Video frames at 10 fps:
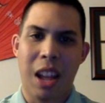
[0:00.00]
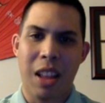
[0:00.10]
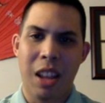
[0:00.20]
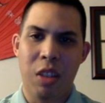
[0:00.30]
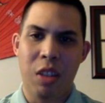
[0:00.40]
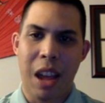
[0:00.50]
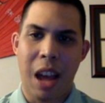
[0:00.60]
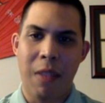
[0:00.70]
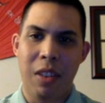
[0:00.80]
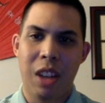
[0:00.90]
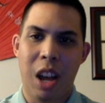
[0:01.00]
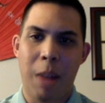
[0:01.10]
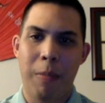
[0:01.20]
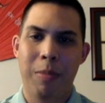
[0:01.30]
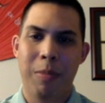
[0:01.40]
issue I have is
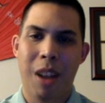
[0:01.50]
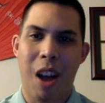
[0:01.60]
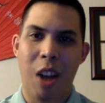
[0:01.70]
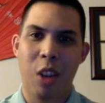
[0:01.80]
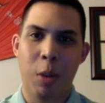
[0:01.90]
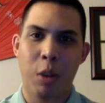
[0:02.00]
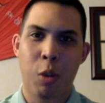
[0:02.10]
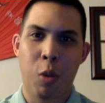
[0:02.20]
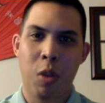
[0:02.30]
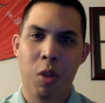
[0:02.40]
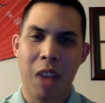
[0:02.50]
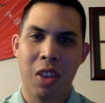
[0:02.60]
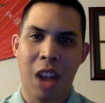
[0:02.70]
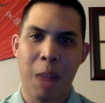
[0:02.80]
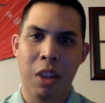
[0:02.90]
October
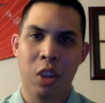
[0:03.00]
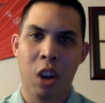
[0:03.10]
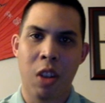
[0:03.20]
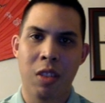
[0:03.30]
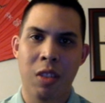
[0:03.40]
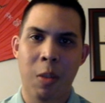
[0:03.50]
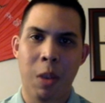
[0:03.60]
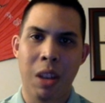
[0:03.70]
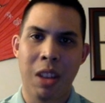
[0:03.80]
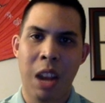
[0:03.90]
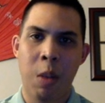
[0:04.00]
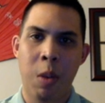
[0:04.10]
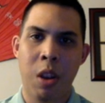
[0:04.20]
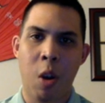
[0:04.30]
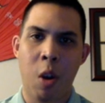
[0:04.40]
2009 being the start of the 7th week of Daniel
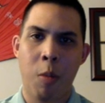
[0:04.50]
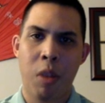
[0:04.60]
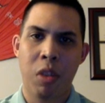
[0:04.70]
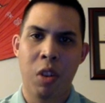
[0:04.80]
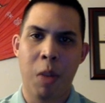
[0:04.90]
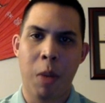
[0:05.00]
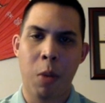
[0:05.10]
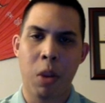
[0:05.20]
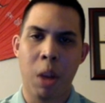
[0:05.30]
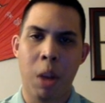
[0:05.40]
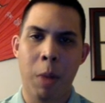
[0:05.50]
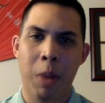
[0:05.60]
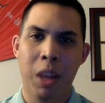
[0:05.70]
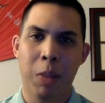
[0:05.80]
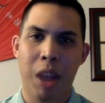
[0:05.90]
when President Obama won the Nobel
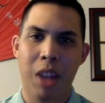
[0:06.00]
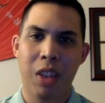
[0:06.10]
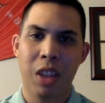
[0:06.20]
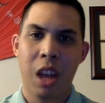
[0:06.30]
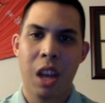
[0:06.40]
Peace Prize.